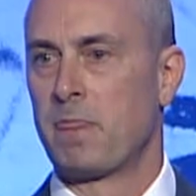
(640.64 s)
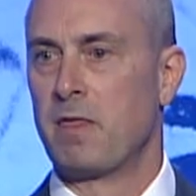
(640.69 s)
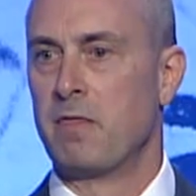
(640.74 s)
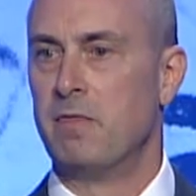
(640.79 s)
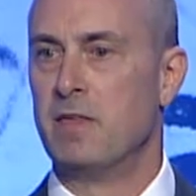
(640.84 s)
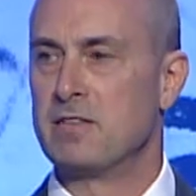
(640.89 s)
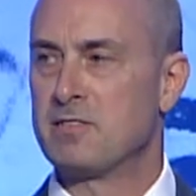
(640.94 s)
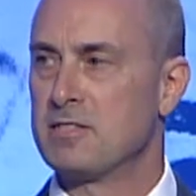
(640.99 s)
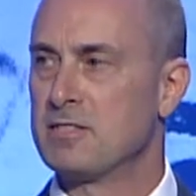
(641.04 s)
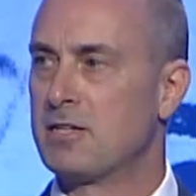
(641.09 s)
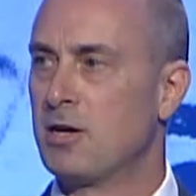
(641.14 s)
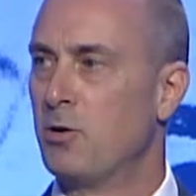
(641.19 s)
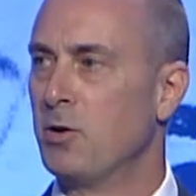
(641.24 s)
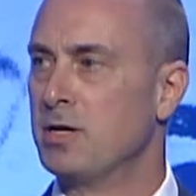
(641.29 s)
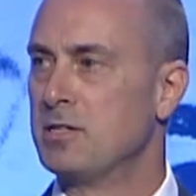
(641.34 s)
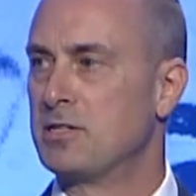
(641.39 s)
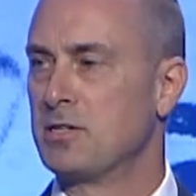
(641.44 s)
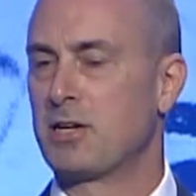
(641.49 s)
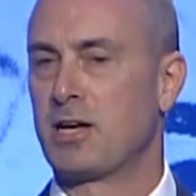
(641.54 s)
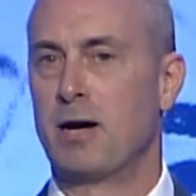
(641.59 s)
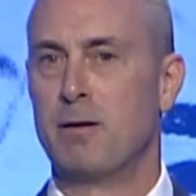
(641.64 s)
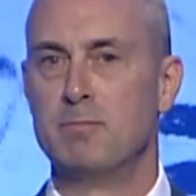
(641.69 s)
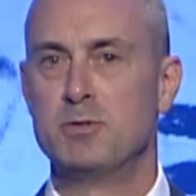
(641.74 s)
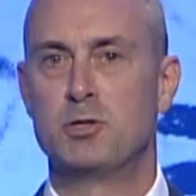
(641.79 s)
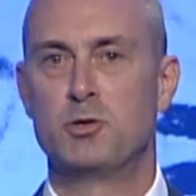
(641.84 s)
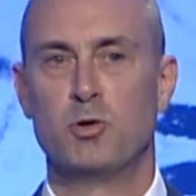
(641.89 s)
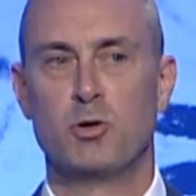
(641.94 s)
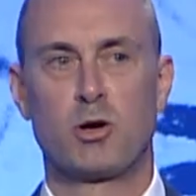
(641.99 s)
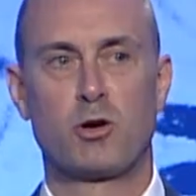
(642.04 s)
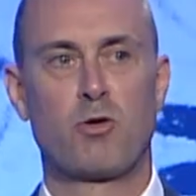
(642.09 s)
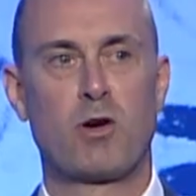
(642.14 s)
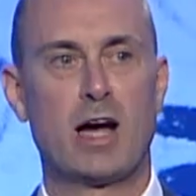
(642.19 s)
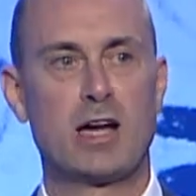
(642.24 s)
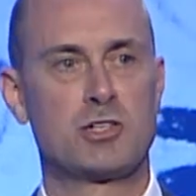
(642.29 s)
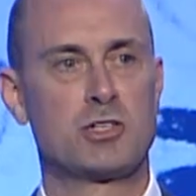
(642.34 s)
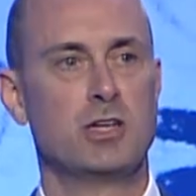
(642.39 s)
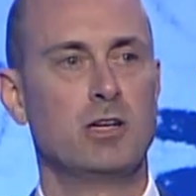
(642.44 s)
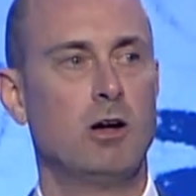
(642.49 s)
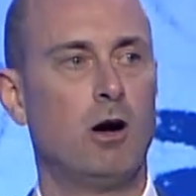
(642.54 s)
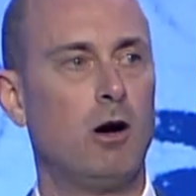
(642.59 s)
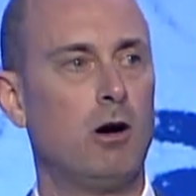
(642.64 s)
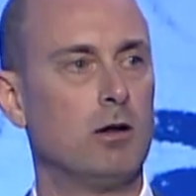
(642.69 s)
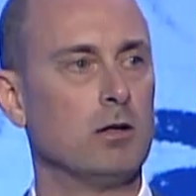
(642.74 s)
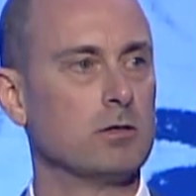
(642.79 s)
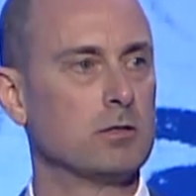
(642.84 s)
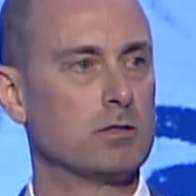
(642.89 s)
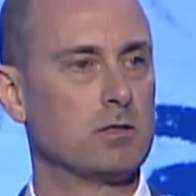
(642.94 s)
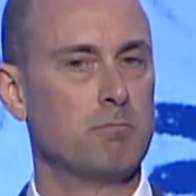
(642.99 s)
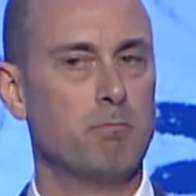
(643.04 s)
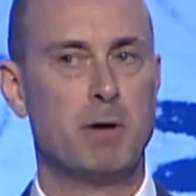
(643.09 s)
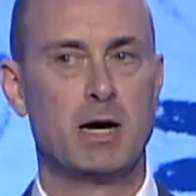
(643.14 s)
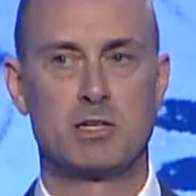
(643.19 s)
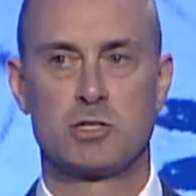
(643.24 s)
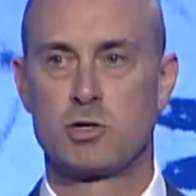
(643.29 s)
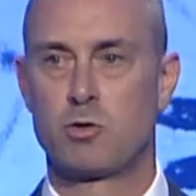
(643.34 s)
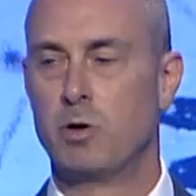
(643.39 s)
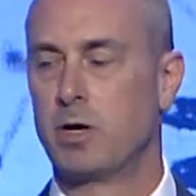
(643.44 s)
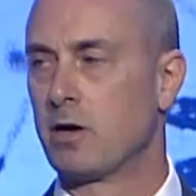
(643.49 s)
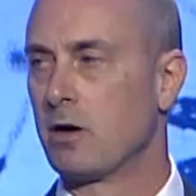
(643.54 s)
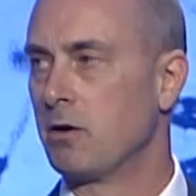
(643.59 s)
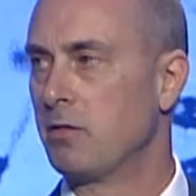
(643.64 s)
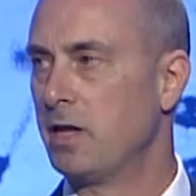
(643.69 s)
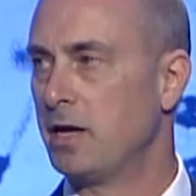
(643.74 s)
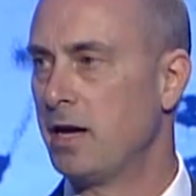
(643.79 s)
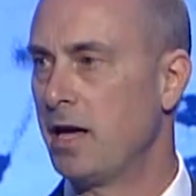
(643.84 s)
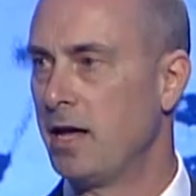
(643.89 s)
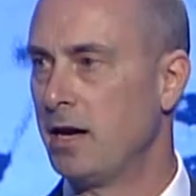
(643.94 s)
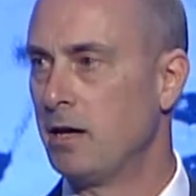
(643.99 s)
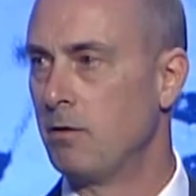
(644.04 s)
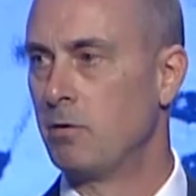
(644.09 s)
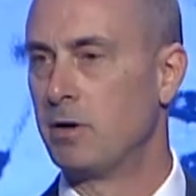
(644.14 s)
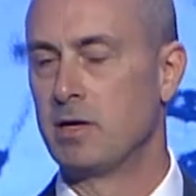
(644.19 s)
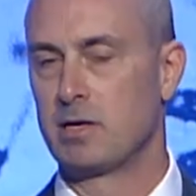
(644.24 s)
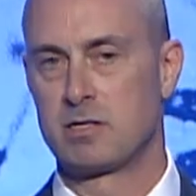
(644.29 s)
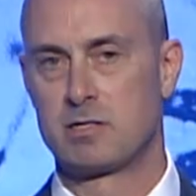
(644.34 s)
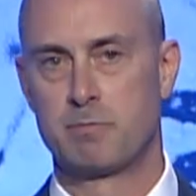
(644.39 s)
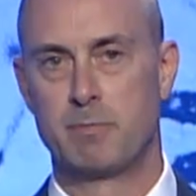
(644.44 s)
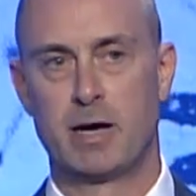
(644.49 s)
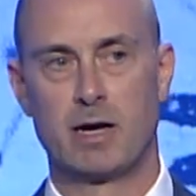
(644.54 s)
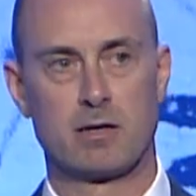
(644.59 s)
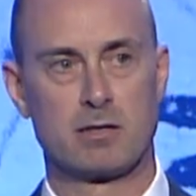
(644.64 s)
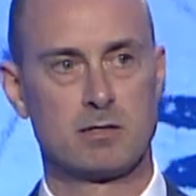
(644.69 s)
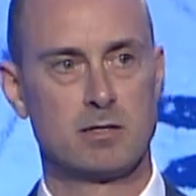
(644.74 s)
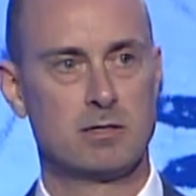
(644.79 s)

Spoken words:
This is going to come to a crashing halt much quicker than anyone expects.